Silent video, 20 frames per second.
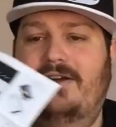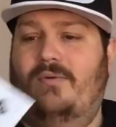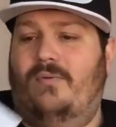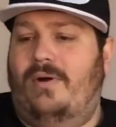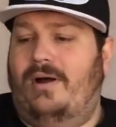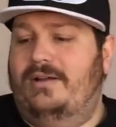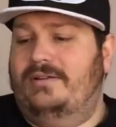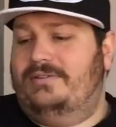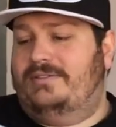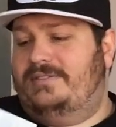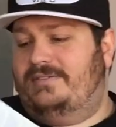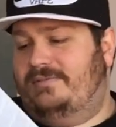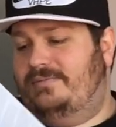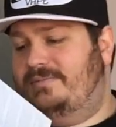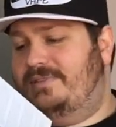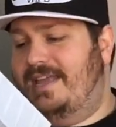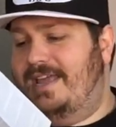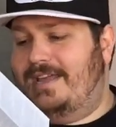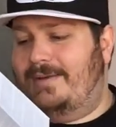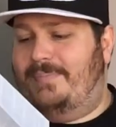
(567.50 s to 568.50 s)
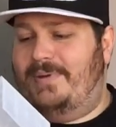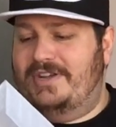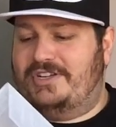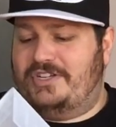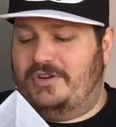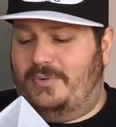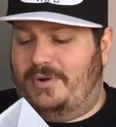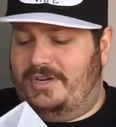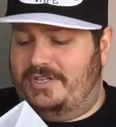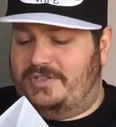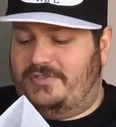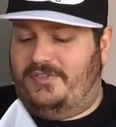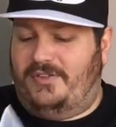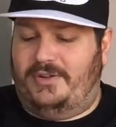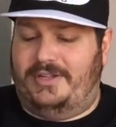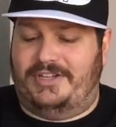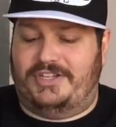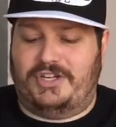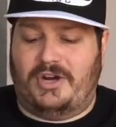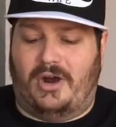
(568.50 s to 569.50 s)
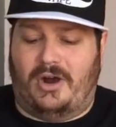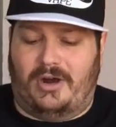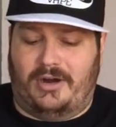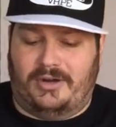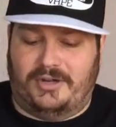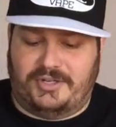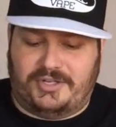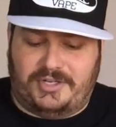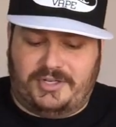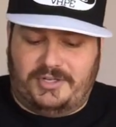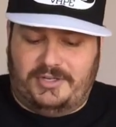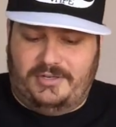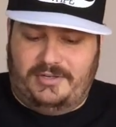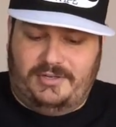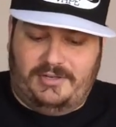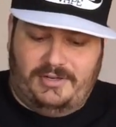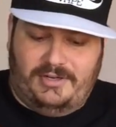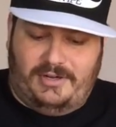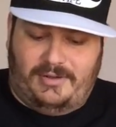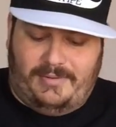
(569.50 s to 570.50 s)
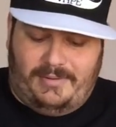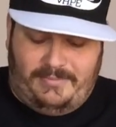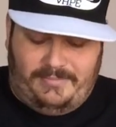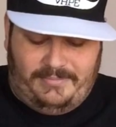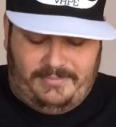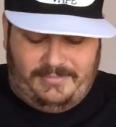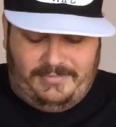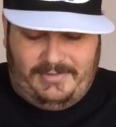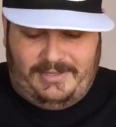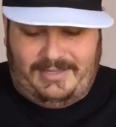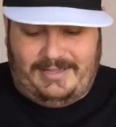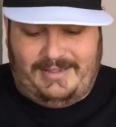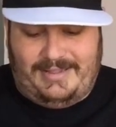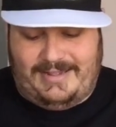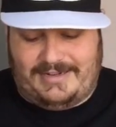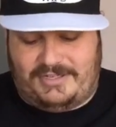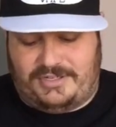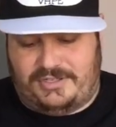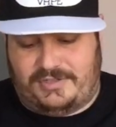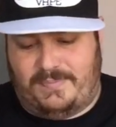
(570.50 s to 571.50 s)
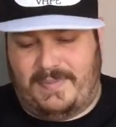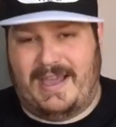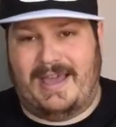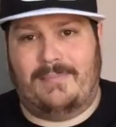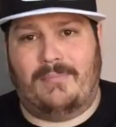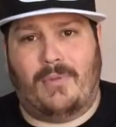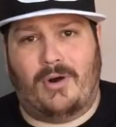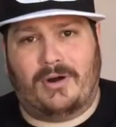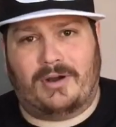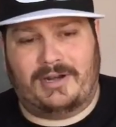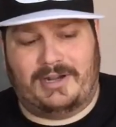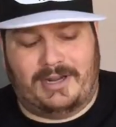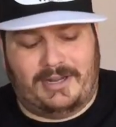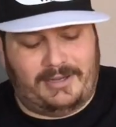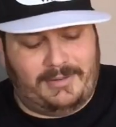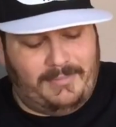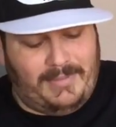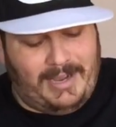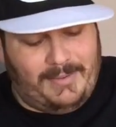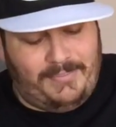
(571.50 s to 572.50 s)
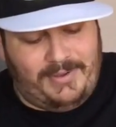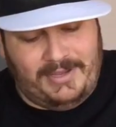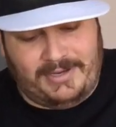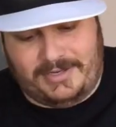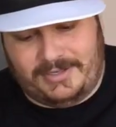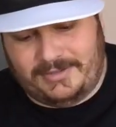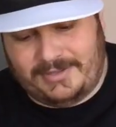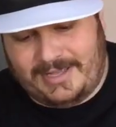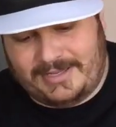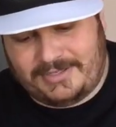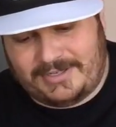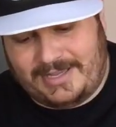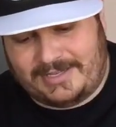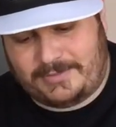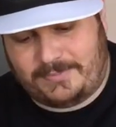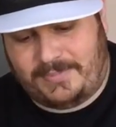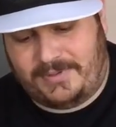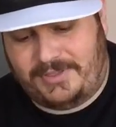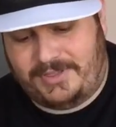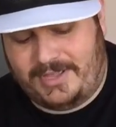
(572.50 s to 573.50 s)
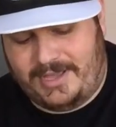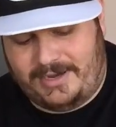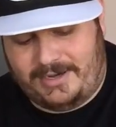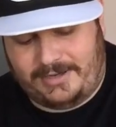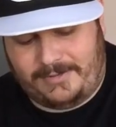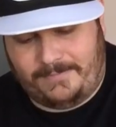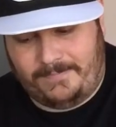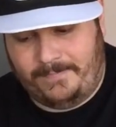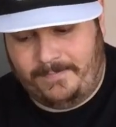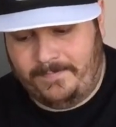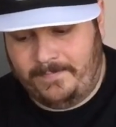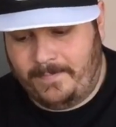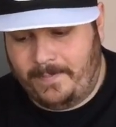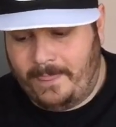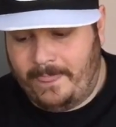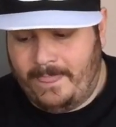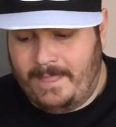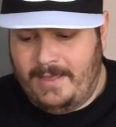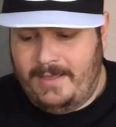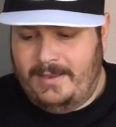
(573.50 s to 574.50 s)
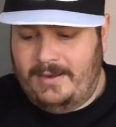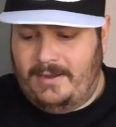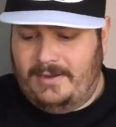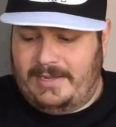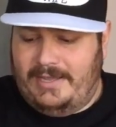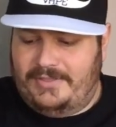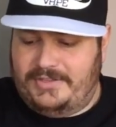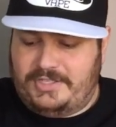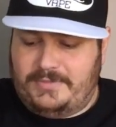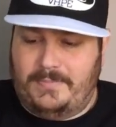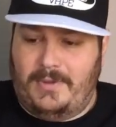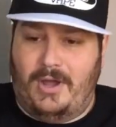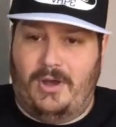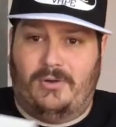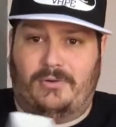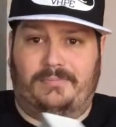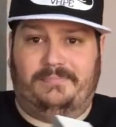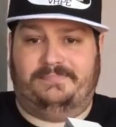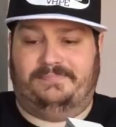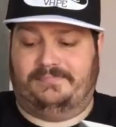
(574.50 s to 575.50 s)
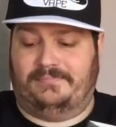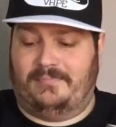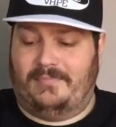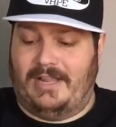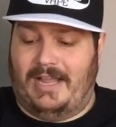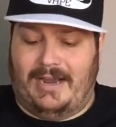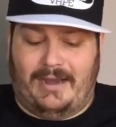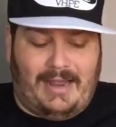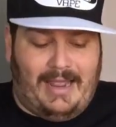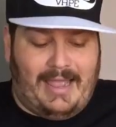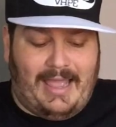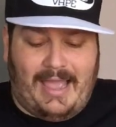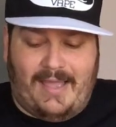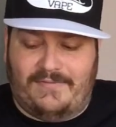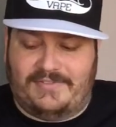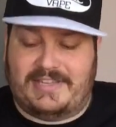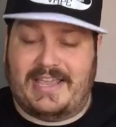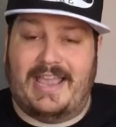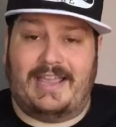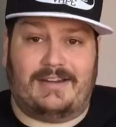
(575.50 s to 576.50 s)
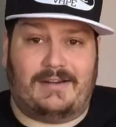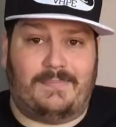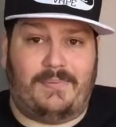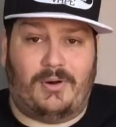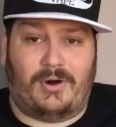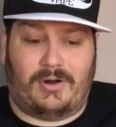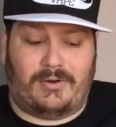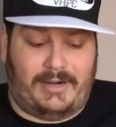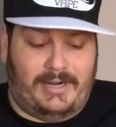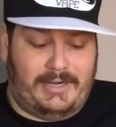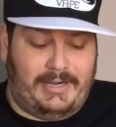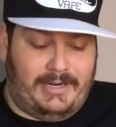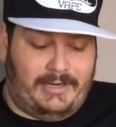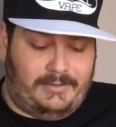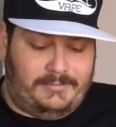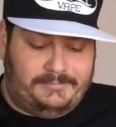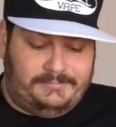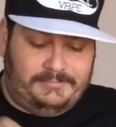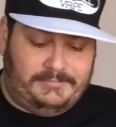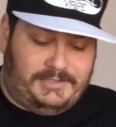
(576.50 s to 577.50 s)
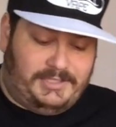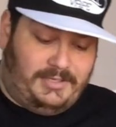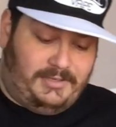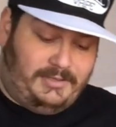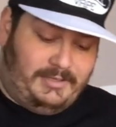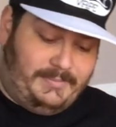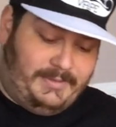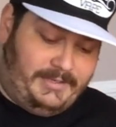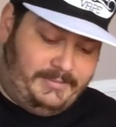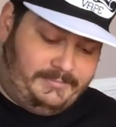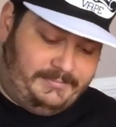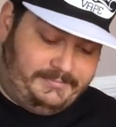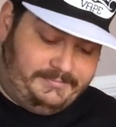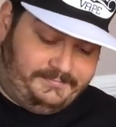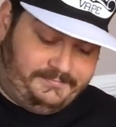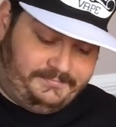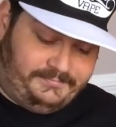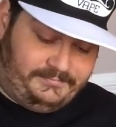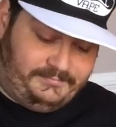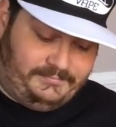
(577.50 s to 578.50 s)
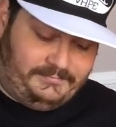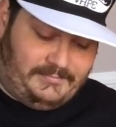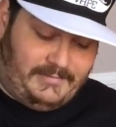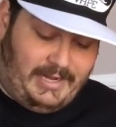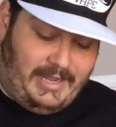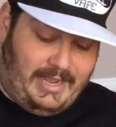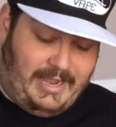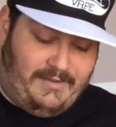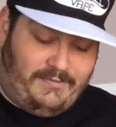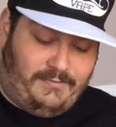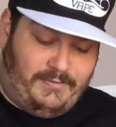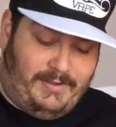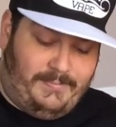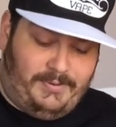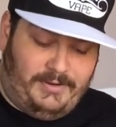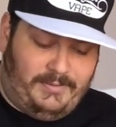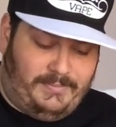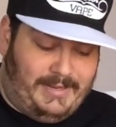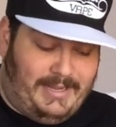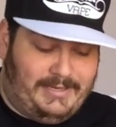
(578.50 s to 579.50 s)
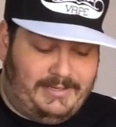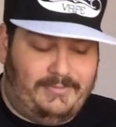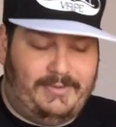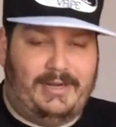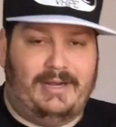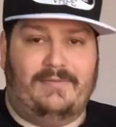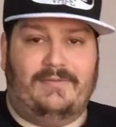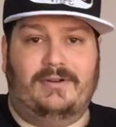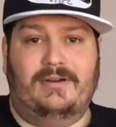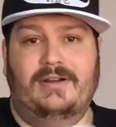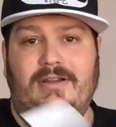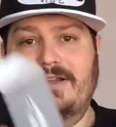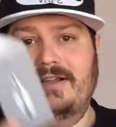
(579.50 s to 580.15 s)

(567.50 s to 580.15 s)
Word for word: Well, take a picture when it's fully charged. You know, that's just bad marketing, in my opinion. That, that's pathetic. Okay, the smoke. I, I have taken apart right now. So let me halfway put it back, whatever.